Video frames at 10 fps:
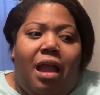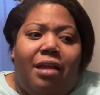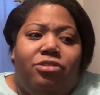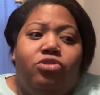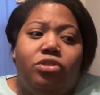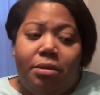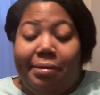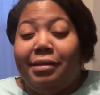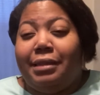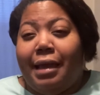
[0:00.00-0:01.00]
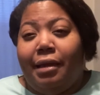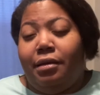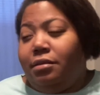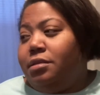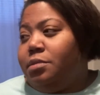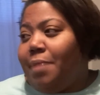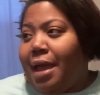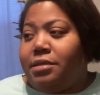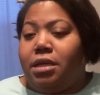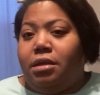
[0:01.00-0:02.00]
I usually put this
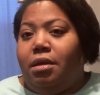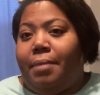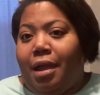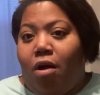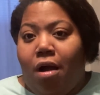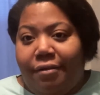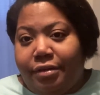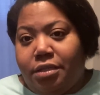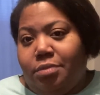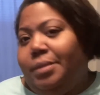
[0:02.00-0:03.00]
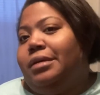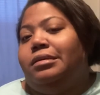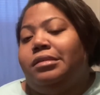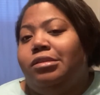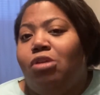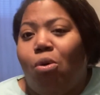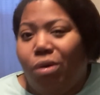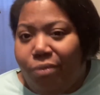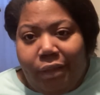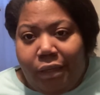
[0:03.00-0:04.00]
basket in my office because no
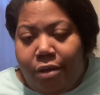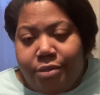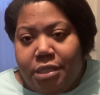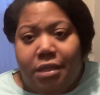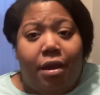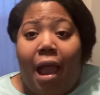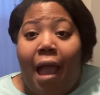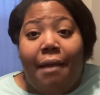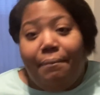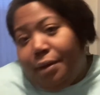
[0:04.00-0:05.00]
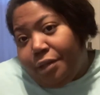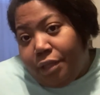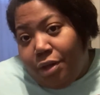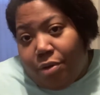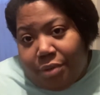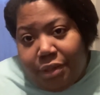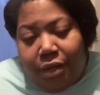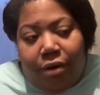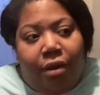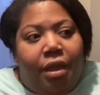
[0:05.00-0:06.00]
one really goes in there. I barely go in
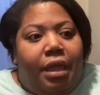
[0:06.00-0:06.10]
there